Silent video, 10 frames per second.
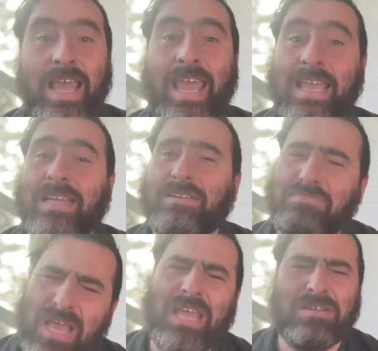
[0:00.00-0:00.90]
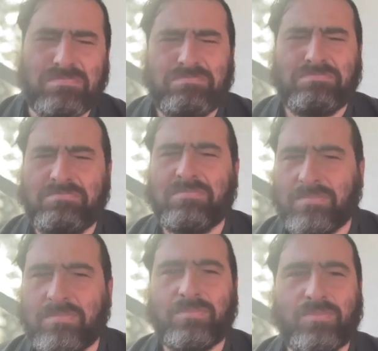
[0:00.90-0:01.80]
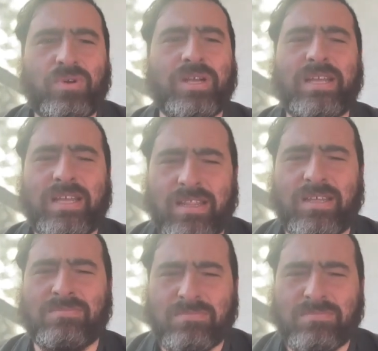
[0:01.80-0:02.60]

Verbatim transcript: Eight, eight. Breathe.